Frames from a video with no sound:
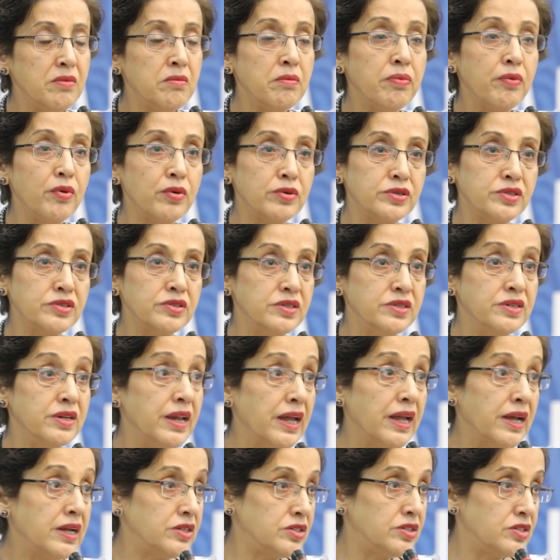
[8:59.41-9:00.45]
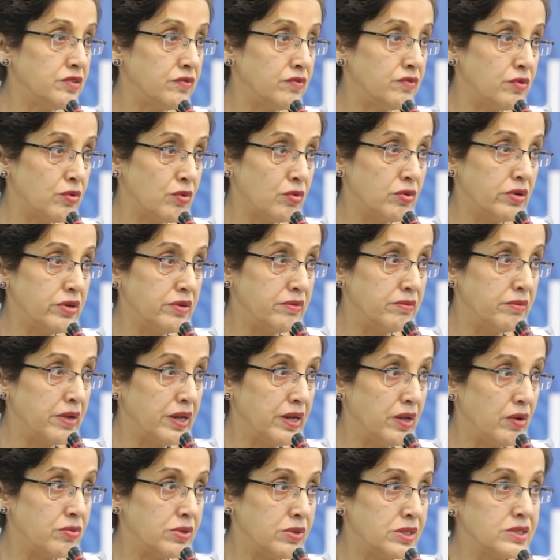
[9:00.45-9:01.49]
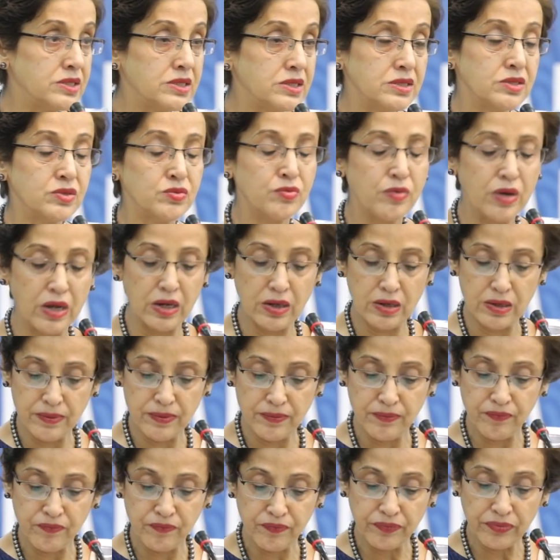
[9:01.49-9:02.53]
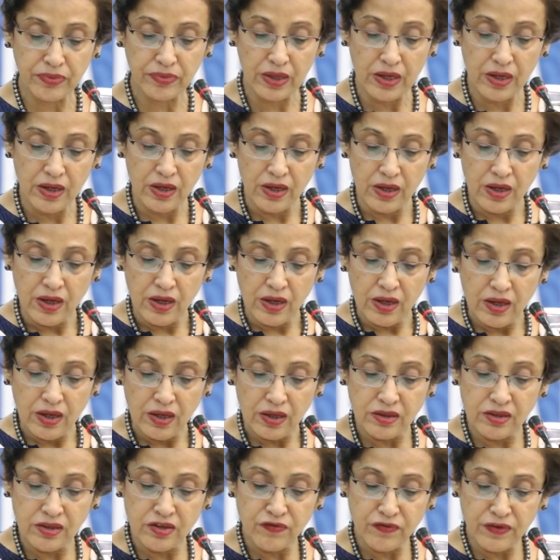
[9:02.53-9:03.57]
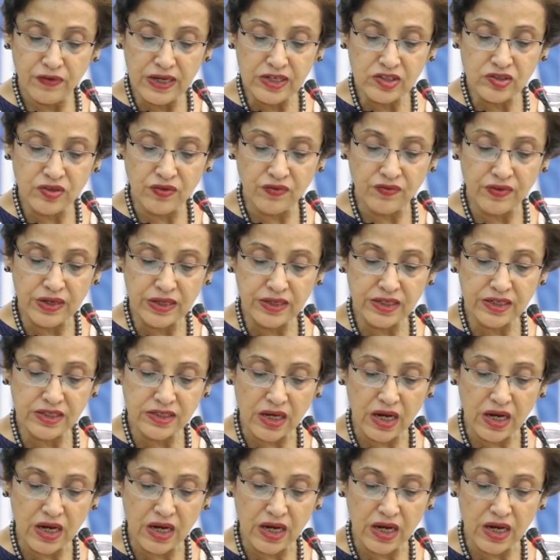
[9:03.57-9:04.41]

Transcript: important negative role in many ways as well. In the face of un-